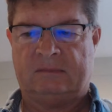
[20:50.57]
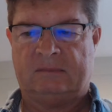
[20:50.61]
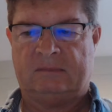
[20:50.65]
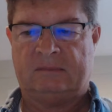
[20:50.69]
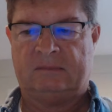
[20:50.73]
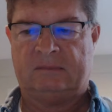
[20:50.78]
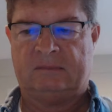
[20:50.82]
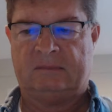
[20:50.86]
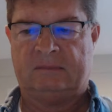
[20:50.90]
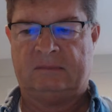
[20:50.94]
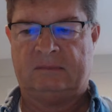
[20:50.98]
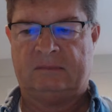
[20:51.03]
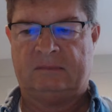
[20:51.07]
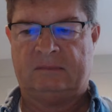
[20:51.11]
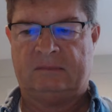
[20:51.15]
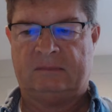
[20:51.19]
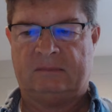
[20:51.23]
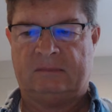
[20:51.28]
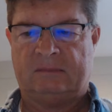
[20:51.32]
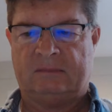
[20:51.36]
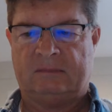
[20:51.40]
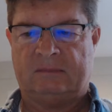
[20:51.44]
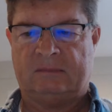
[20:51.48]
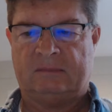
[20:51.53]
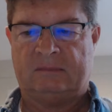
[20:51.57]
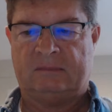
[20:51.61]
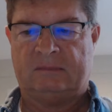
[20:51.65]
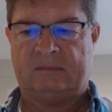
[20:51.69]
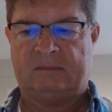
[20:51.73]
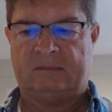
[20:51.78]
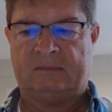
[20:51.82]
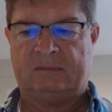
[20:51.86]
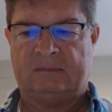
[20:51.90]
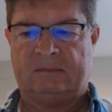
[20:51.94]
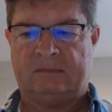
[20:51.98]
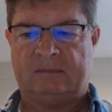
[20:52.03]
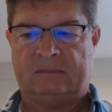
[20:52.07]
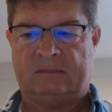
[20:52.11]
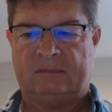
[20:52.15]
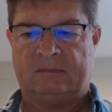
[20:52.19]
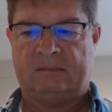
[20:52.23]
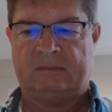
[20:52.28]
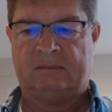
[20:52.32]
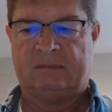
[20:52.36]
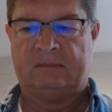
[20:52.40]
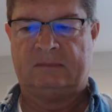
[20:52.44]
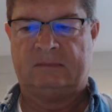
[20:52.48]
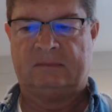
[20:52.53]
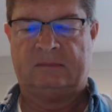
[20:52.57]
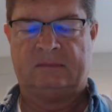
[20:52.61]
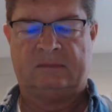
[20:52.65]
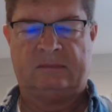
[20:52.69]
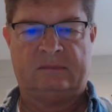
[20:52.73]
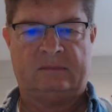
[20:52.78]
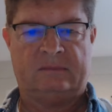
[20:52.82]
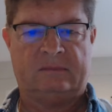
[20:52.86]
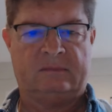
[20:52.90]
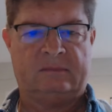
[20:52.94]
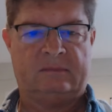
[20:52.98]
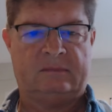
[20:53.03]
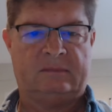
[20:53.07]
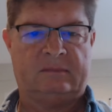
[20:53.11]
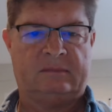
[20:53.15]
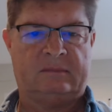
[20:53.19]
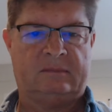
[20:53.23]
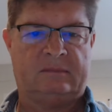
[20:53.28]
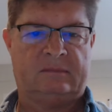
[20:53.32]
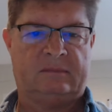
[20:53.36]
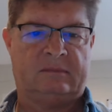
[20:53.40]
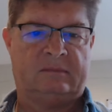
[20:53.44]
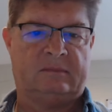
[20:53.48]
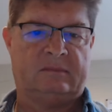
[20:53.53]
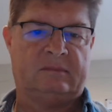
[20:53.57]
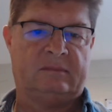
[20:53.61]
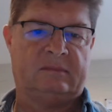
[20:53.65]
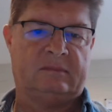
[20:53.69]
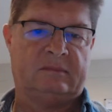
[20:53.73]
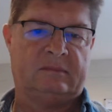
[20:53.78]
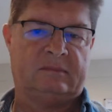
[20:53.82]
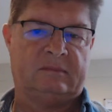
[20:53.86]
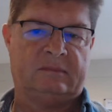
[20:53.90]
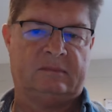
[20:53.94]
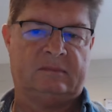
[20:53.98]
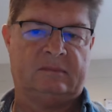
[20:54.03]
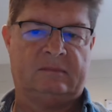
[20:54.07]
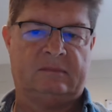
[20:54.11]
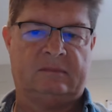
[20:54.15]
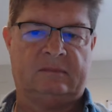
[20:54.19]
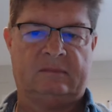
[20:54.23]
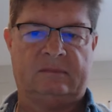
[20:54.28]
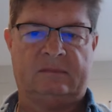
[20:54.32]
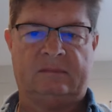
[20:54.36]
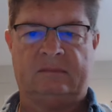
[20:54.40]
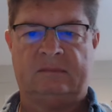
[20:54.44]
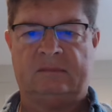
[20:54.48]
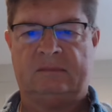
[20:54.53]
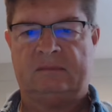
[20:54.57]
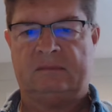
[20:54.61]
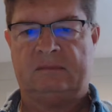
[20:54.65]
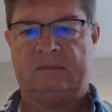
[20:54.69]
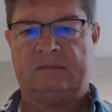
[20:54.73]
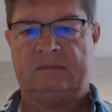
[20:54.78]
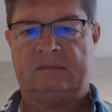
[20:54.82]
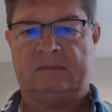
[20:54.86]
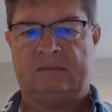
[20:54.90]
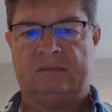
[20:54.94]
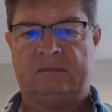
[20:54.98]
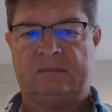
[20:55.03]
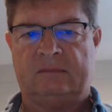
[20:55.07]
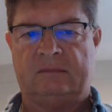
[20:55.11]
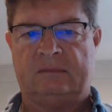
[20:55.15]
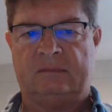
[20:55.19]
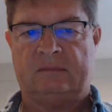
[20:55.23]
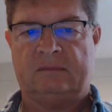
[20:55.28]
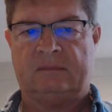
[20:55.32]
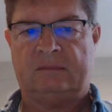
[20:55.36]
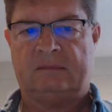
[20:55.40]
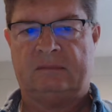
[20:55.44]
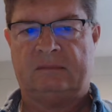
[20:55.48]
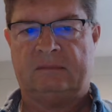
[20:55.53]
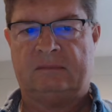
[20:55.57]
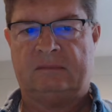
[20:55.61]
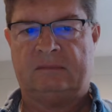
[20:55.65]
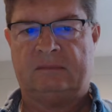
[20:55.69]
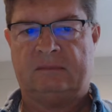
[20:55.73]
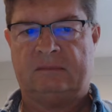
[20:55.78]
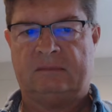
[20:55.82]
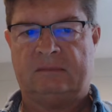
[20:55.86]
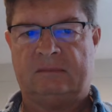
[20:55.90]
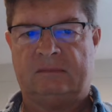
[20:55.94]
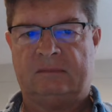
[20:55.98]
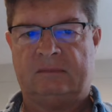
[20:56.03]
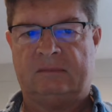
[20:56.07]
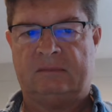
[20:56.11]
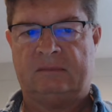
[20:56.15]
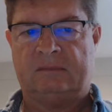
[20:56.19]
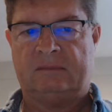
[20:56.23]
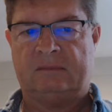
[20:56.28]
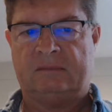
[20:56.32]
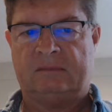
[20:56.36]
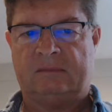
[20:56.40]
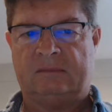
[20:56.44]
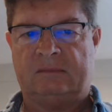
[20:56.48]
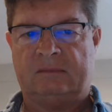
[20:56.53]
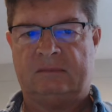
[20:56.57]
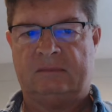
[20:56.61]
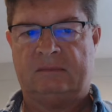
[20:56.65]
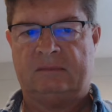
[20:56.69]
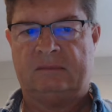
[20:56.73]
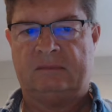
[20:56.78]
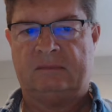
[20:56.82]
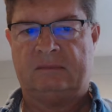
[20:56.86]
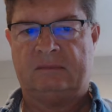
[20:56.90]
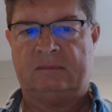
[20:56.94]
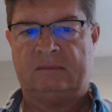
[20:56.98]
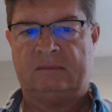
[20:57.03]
[no speech]